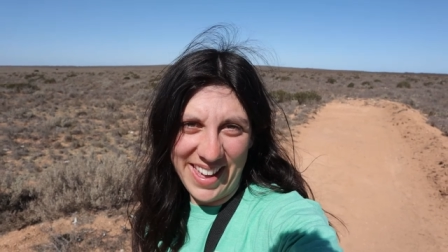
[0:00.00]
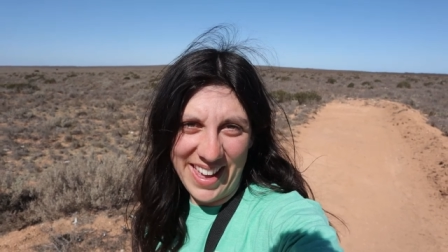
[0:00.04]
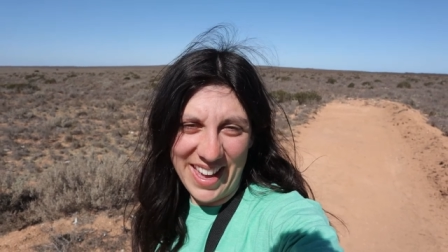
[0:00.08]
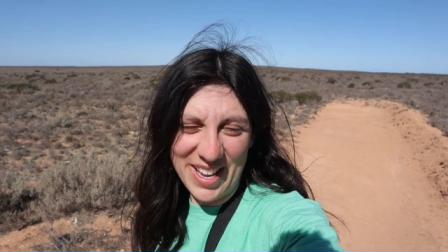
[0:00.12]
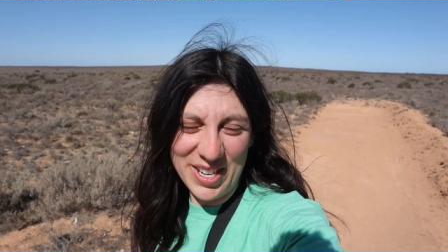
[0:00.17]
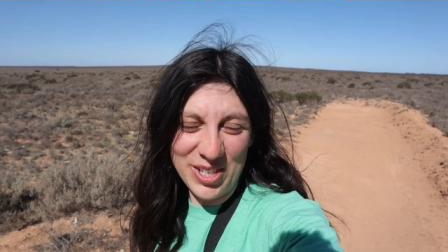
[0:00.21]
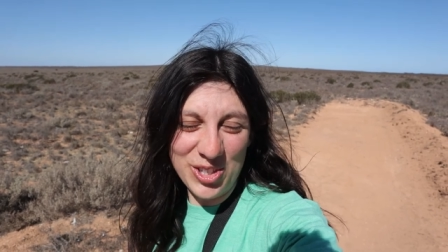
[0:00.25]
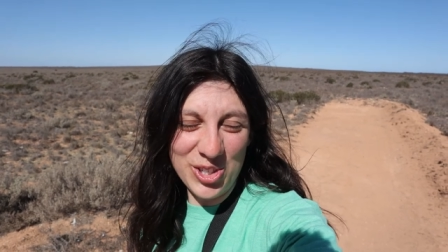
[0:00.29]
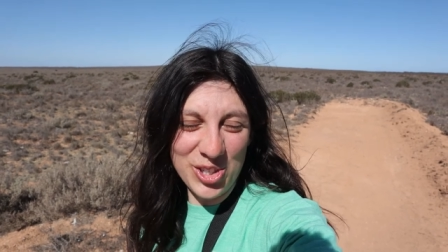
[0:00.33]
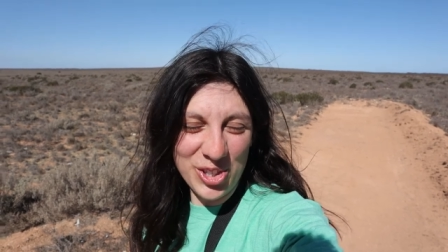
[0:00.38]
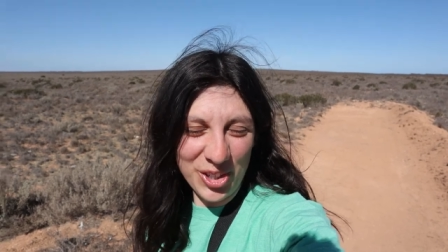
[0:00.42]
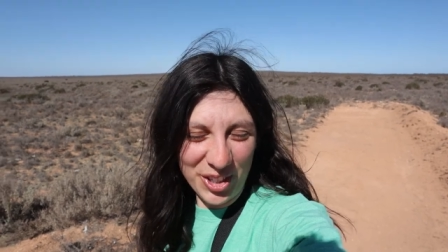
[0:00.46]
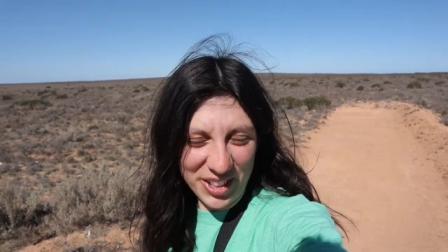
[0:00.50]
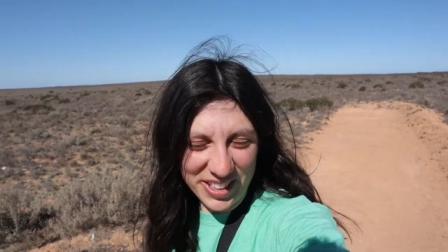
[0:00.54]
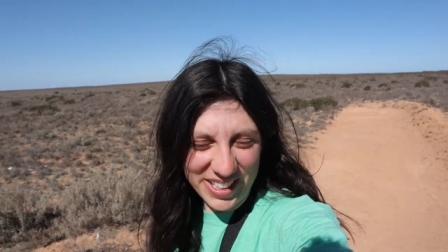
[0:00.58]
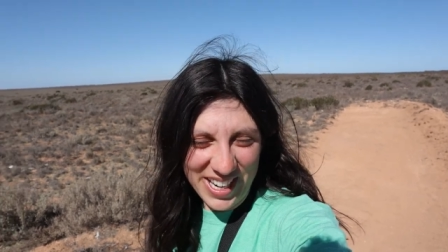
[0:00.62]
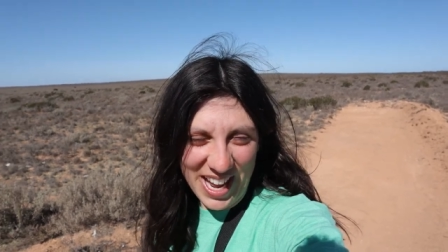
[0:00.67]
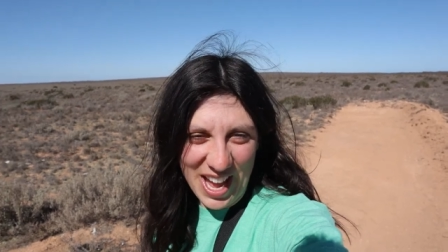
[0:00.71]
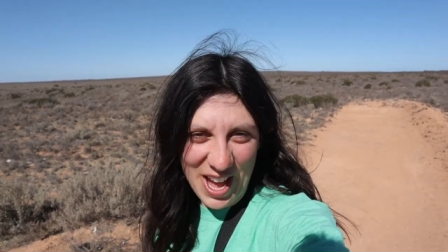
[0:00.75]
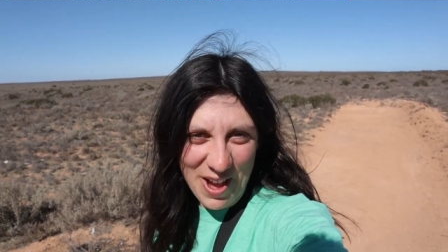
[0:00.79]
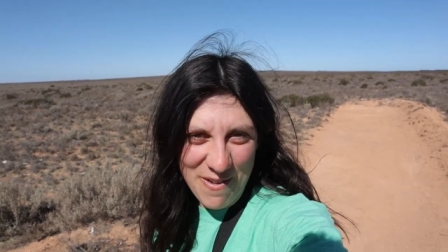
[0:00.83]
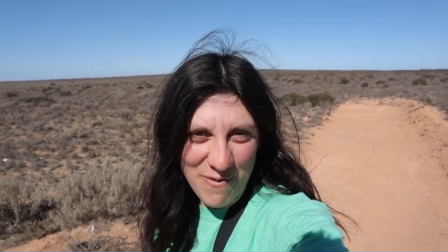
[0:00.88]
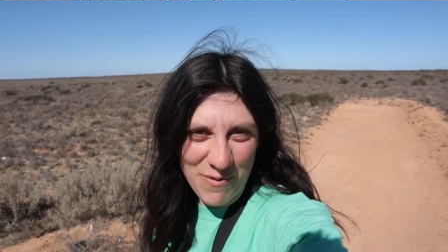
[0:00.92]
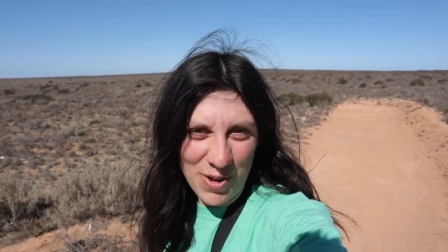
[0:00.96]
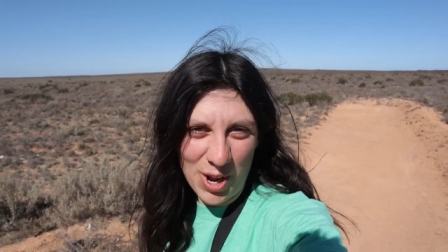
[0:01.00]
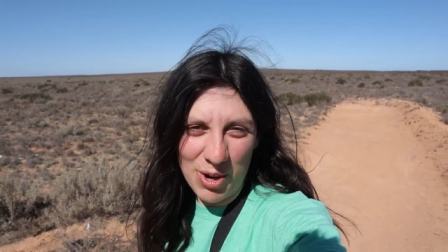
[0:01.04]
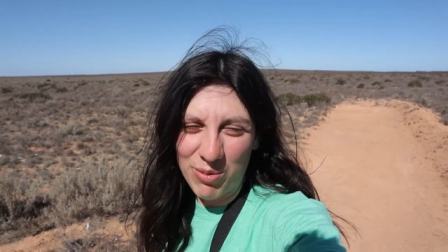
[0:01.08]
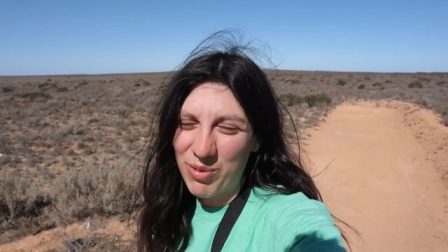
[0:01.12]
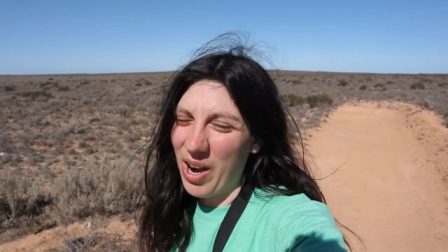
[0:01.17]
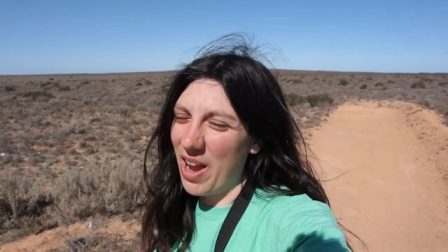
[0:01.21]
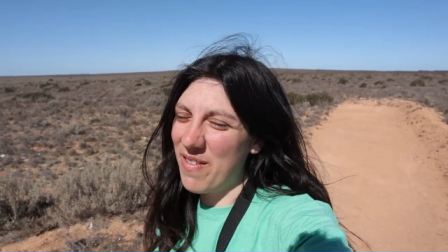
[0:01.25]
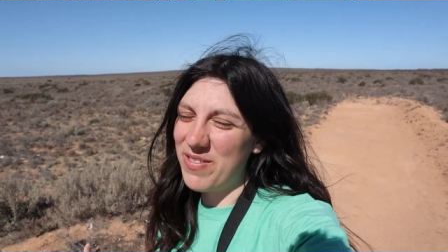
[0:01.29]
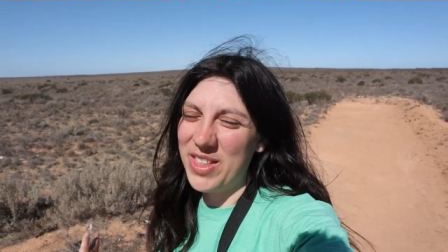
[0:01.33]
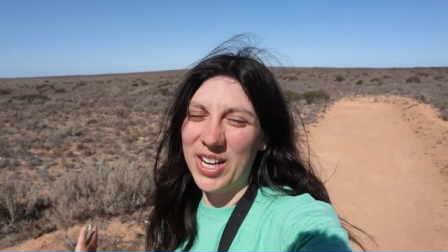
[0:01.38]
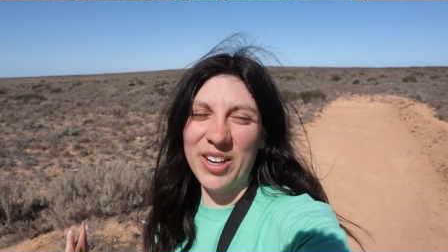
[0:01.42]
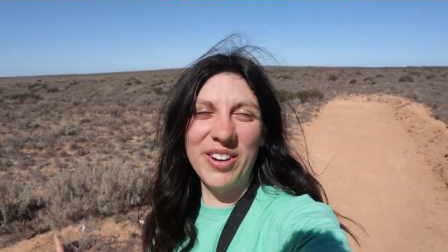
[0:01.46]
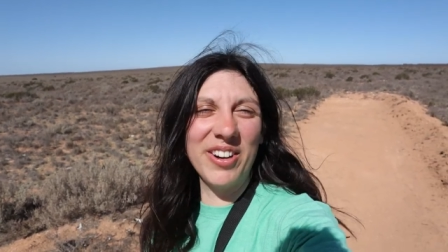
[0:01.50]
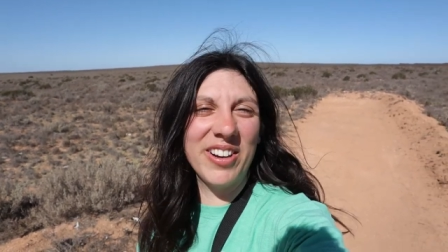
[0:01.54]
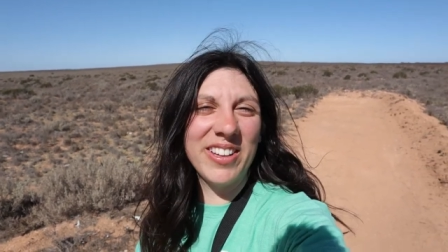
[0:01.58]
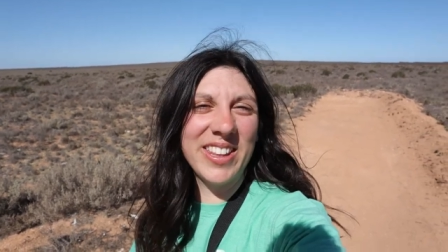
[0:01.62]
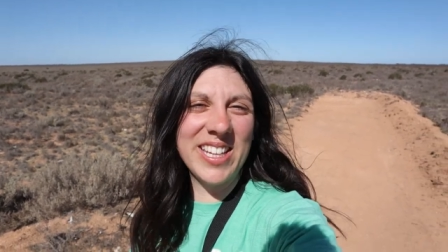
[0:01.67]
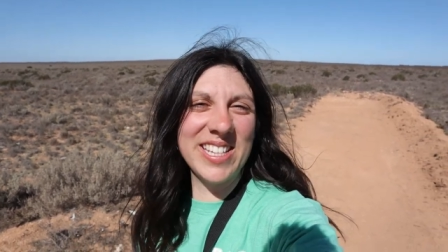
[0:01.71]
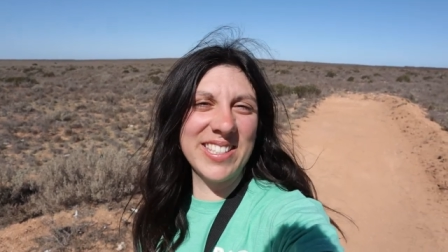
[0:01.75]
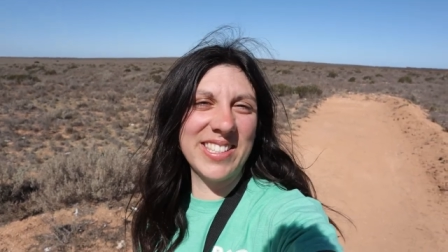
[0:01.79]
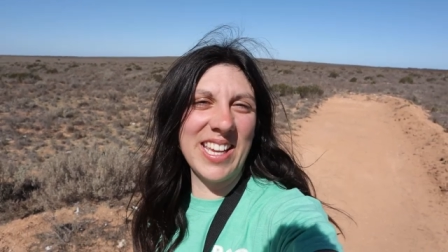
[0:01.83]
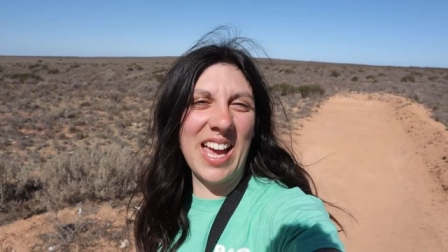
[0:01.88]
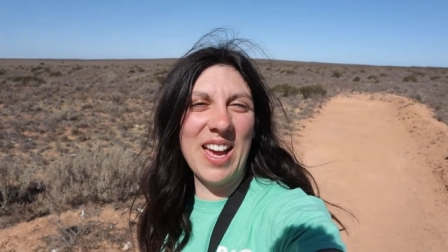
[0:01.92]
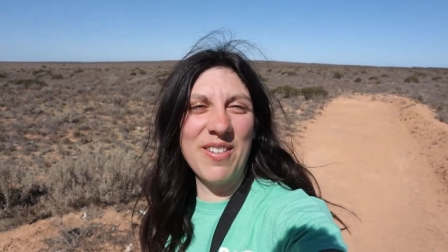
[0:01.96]
And sure enough, we arrived there
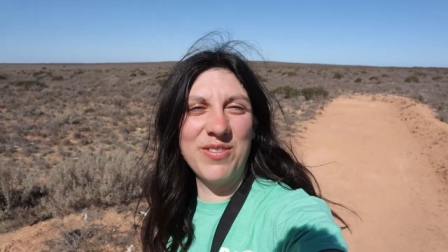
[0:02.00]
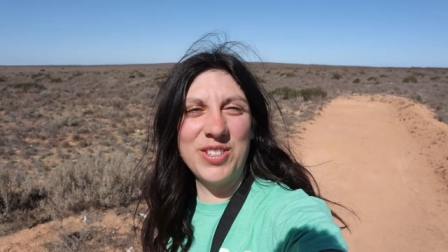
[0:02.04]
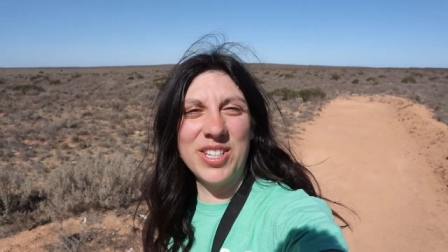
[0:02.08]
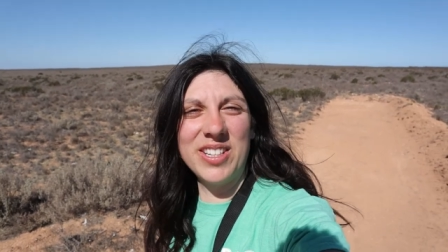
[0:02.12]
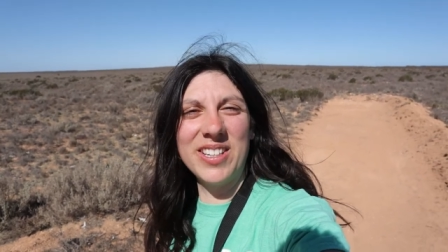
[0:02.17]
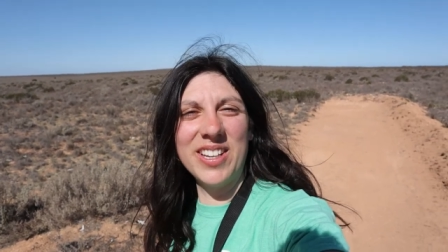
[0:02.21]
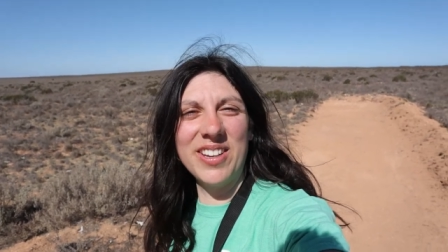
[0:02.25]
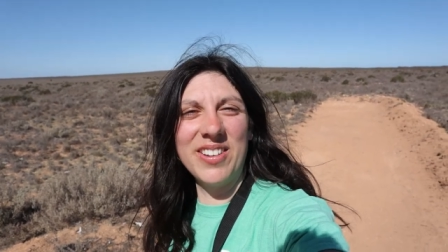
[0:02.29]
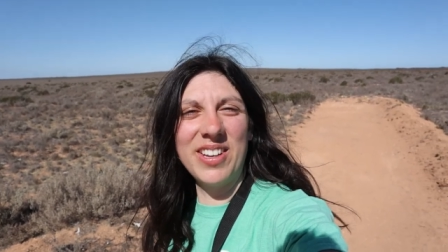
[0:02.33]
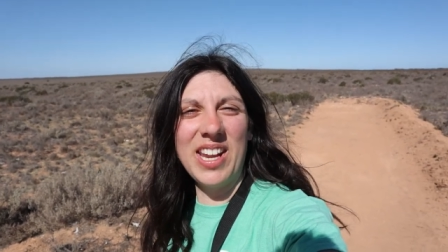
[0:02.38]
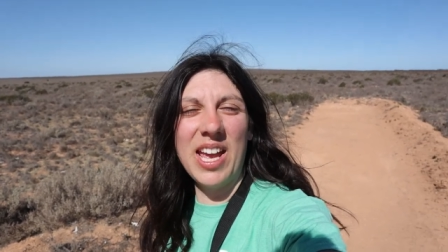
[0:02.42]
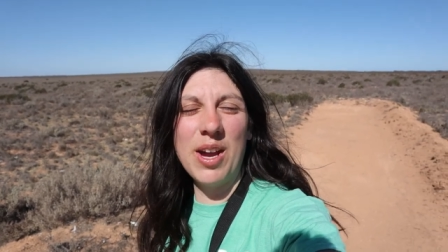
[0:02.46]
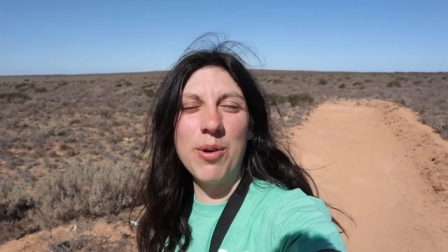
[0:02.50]
early this afternoon